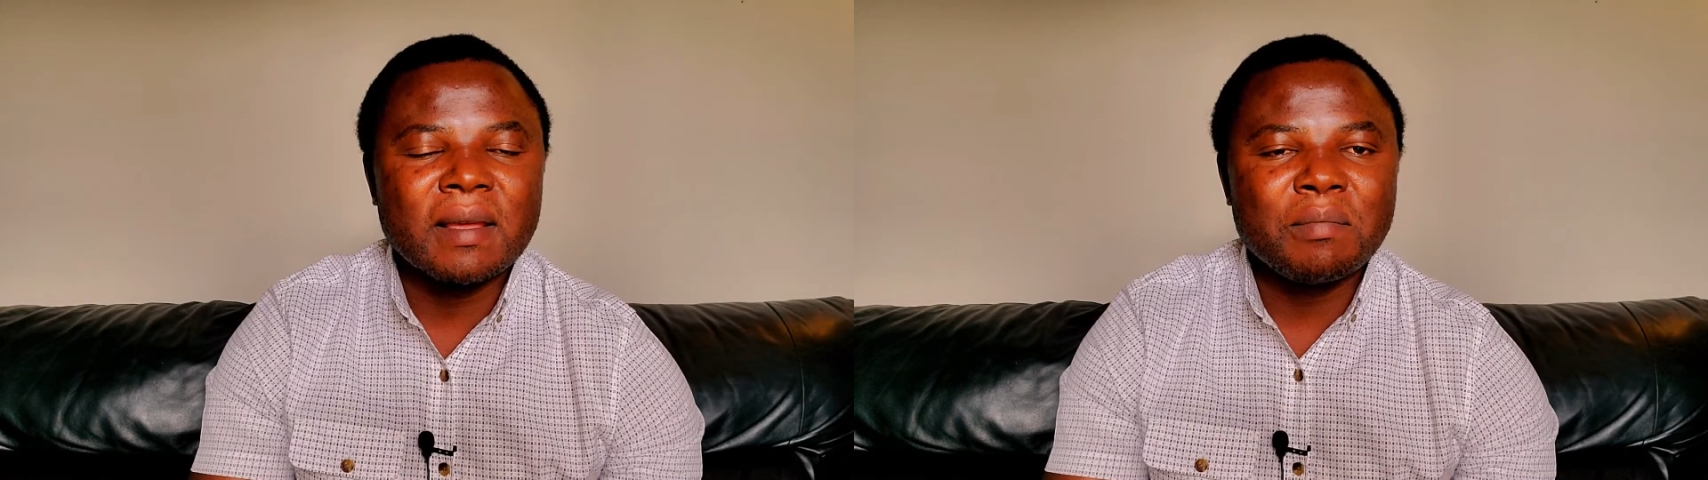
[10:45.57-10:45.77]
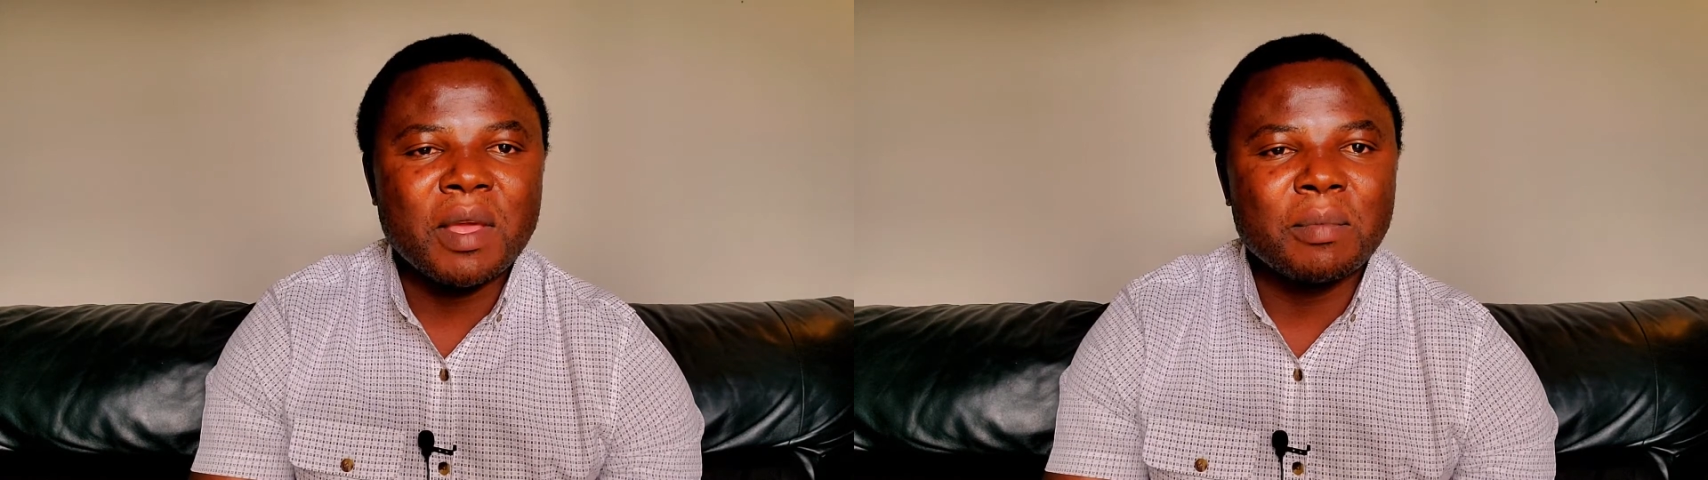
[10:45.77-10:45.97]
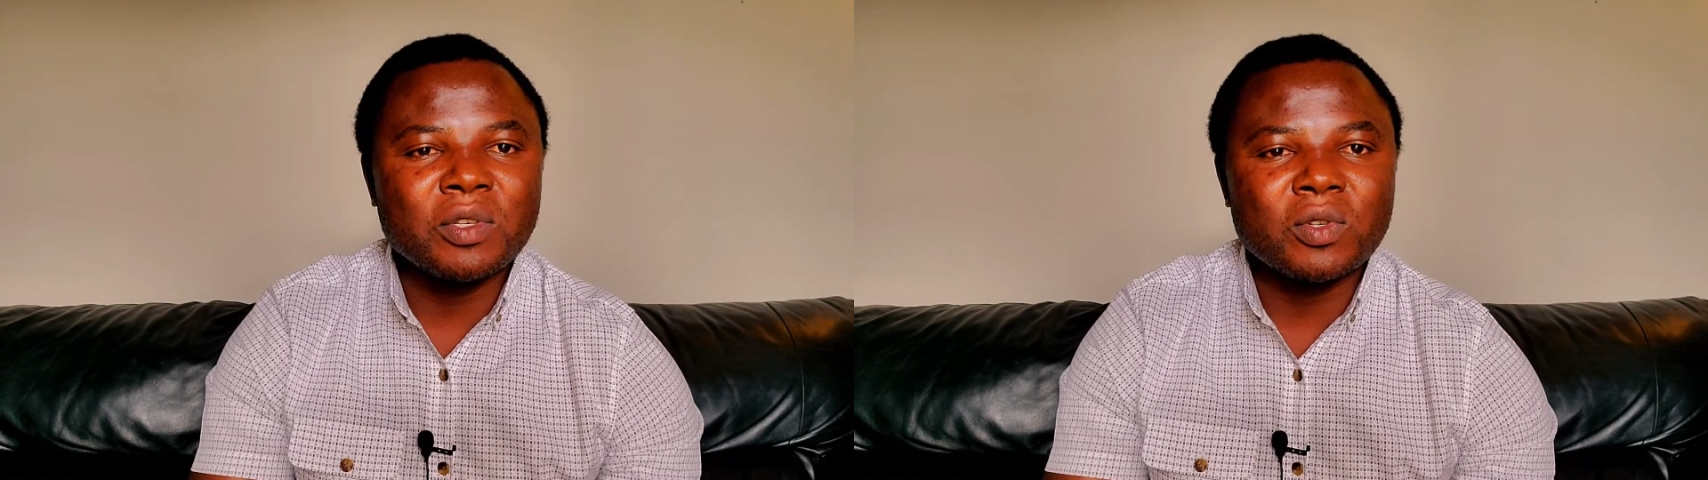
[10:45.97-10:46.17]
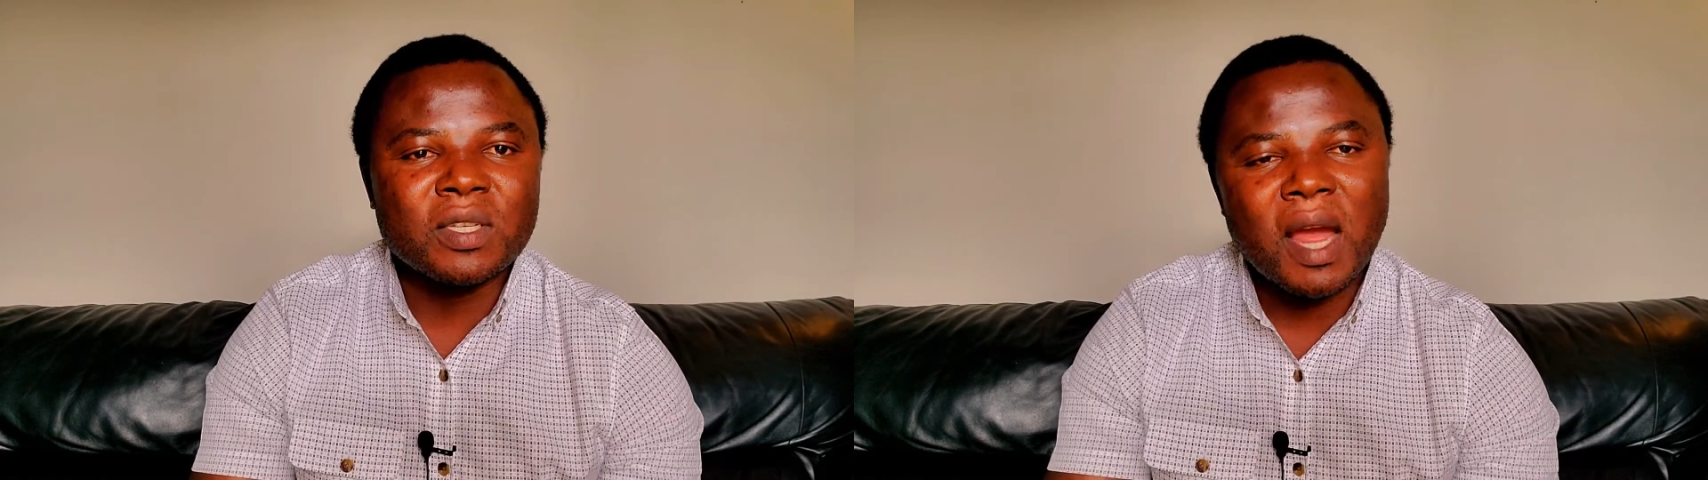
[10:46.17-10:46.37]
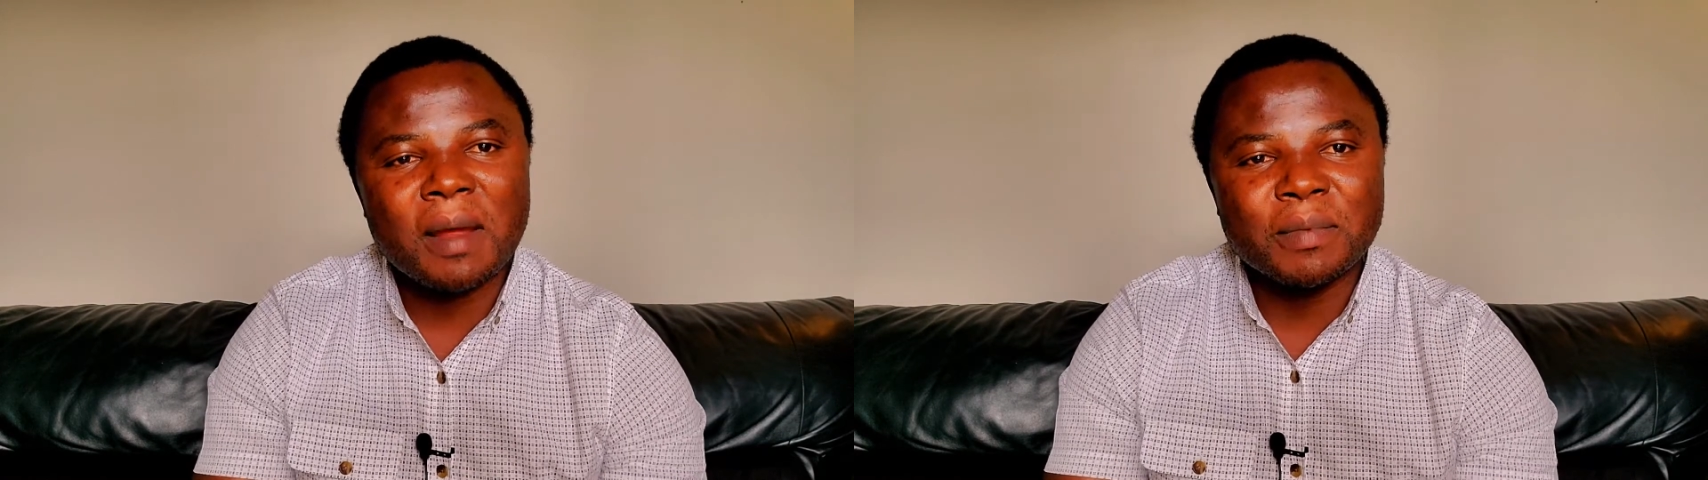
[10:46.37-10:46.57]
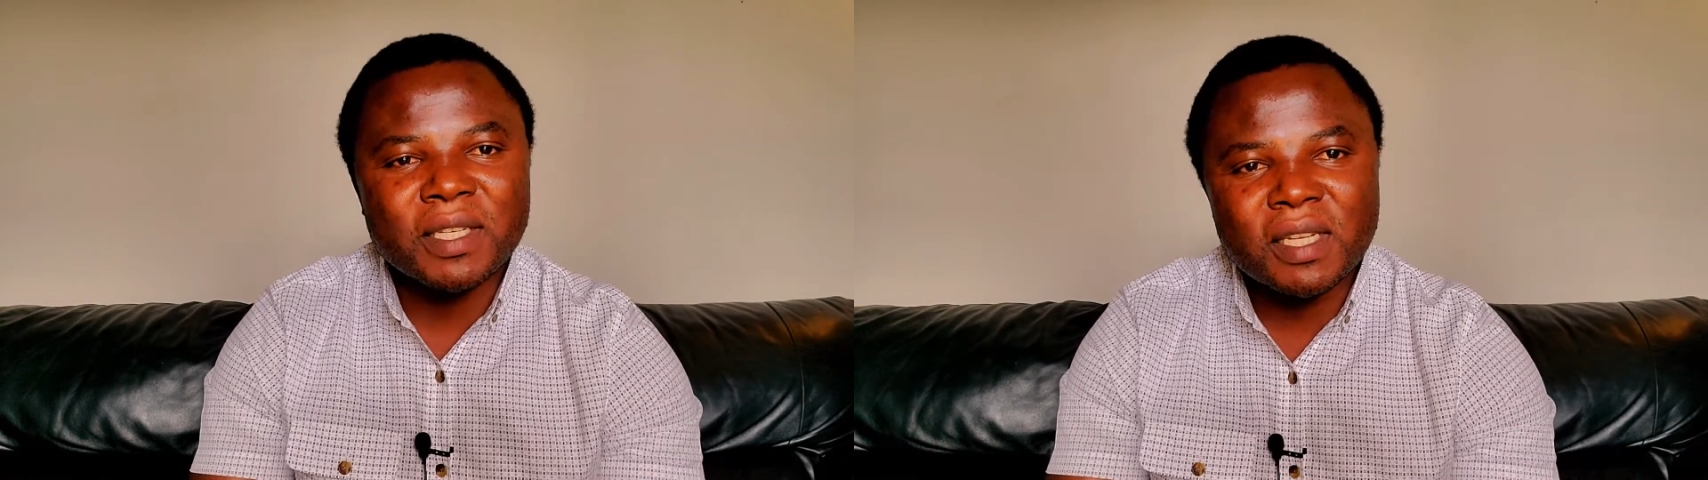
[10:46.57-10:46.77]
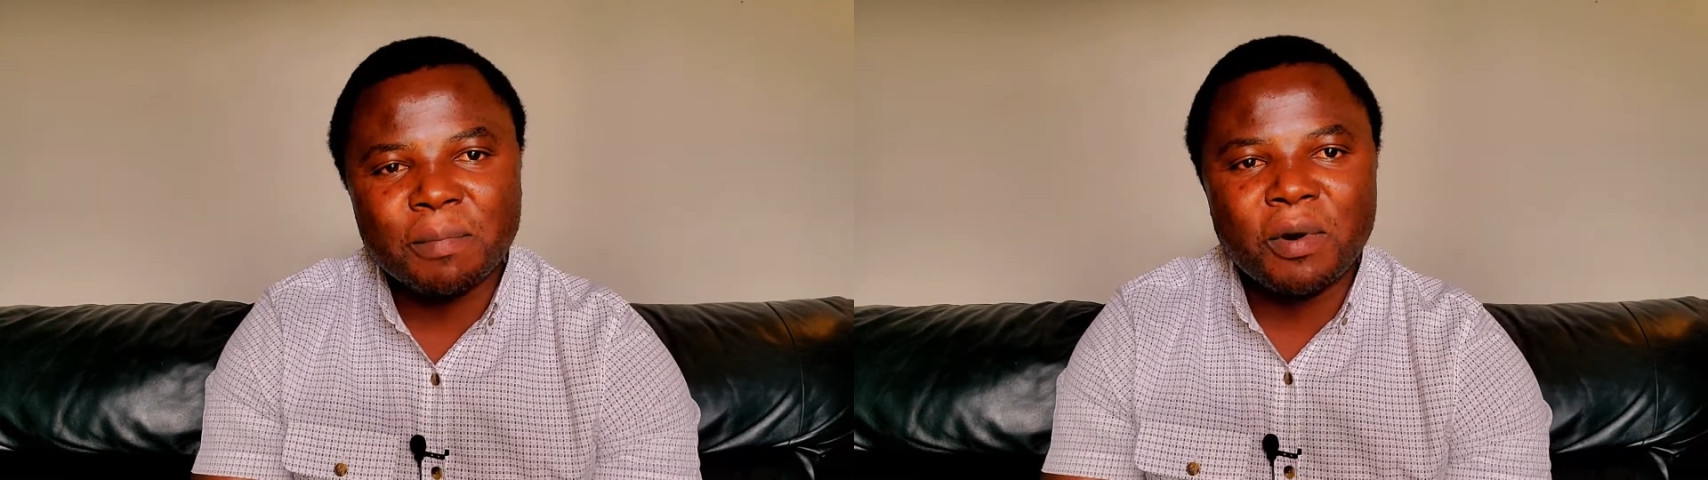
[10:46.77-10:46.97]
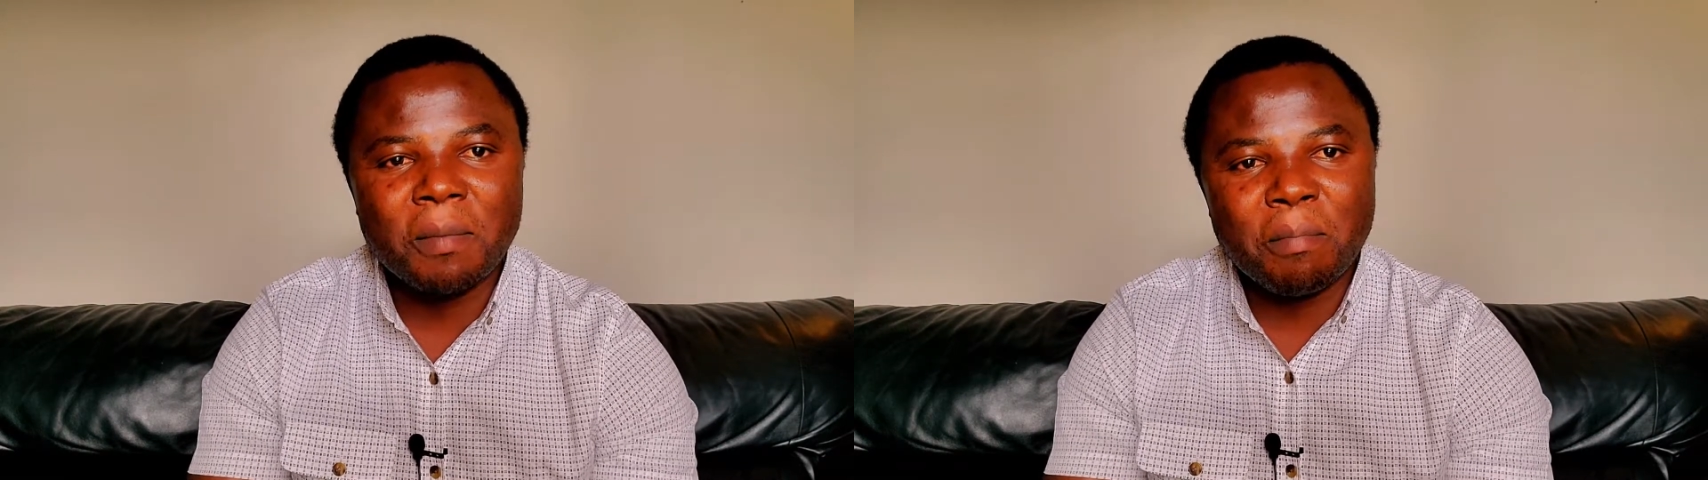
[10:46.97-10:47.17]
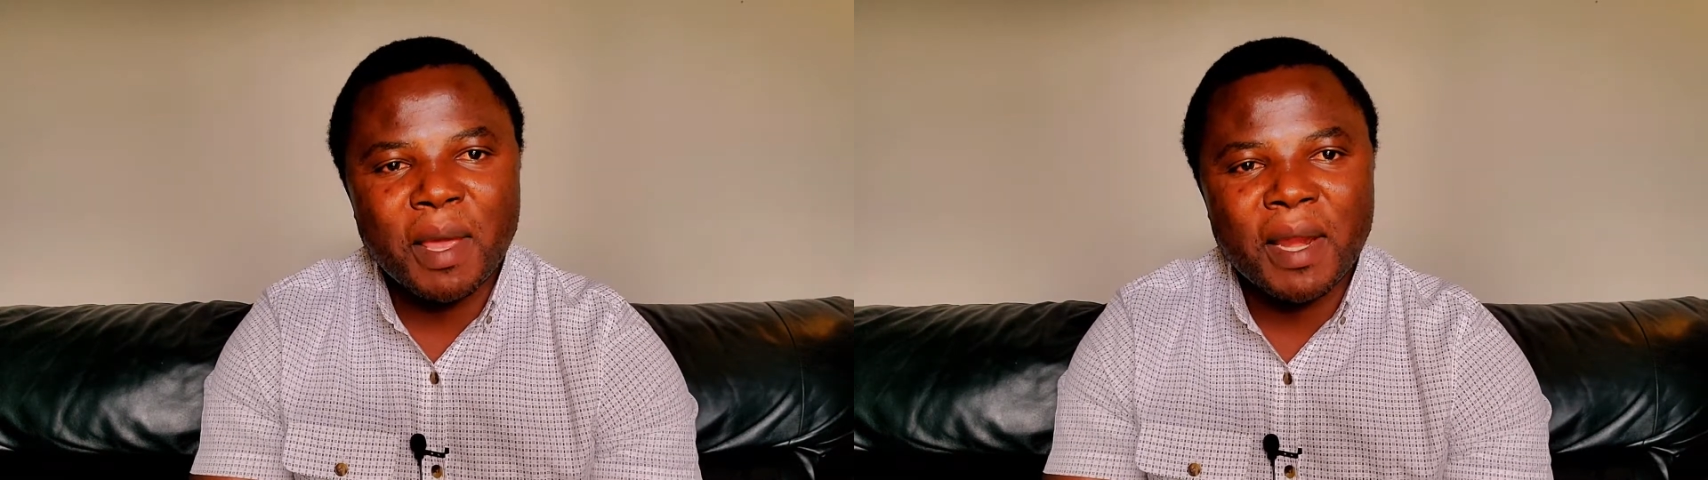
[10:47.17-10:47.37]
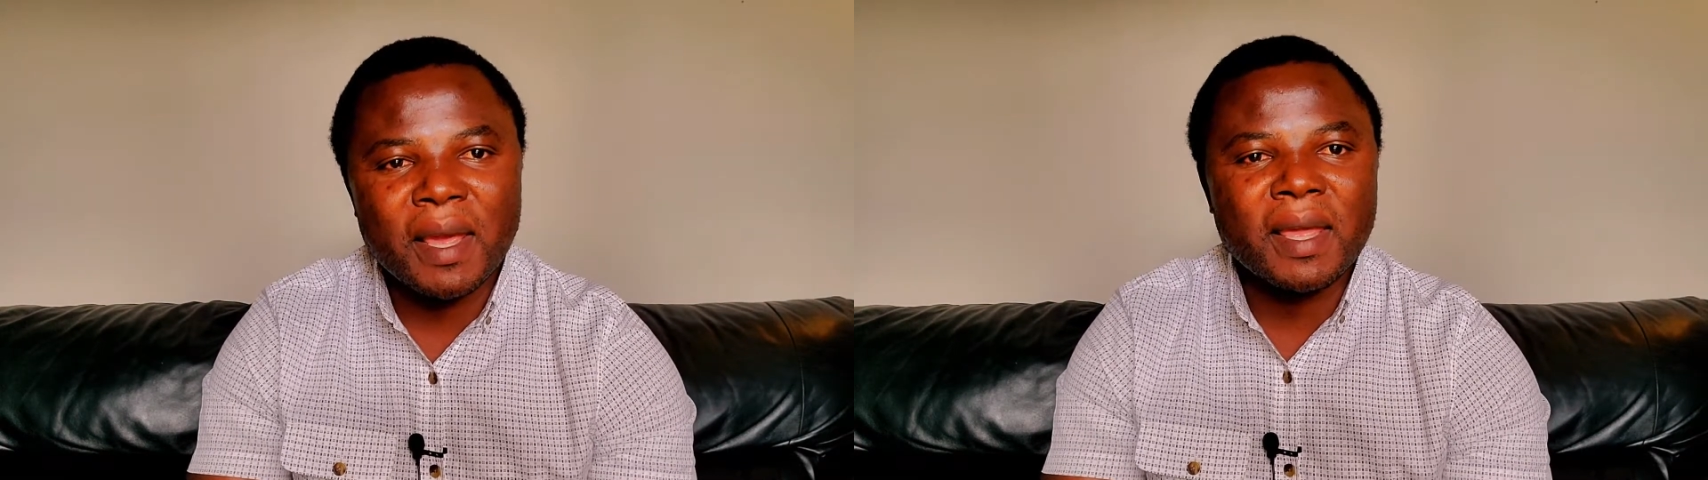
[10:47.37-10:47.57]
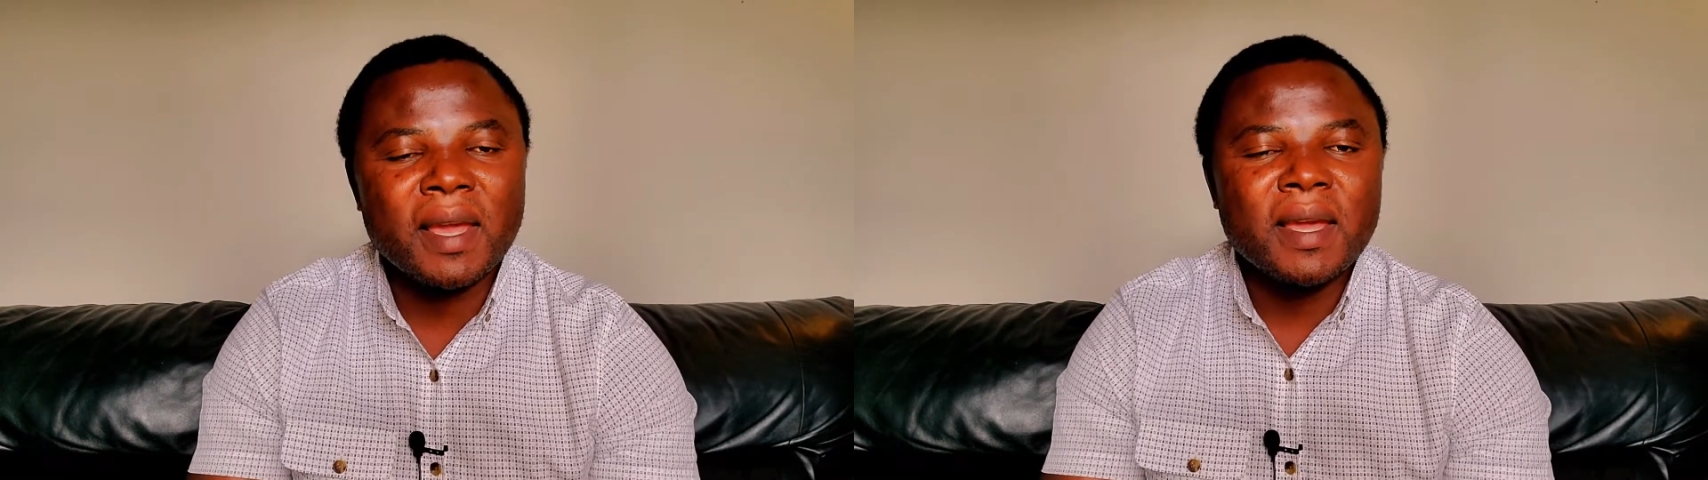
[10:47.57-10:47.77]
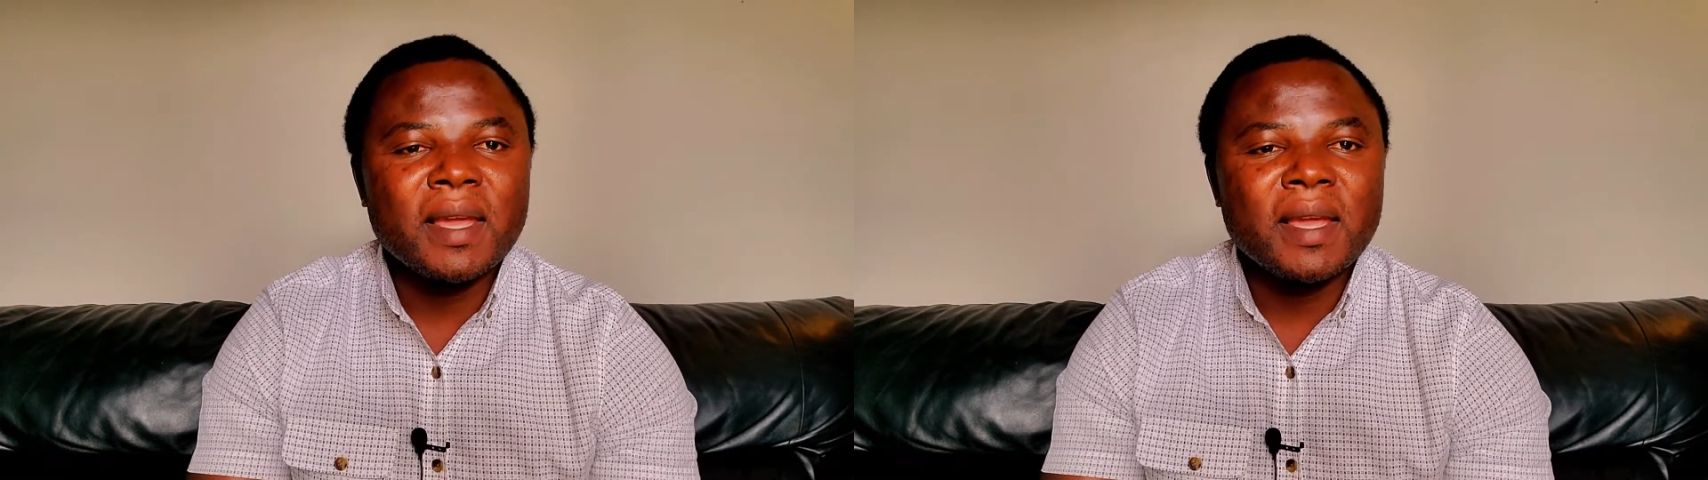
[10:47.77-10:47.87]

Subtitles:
be able to tap deeper meaning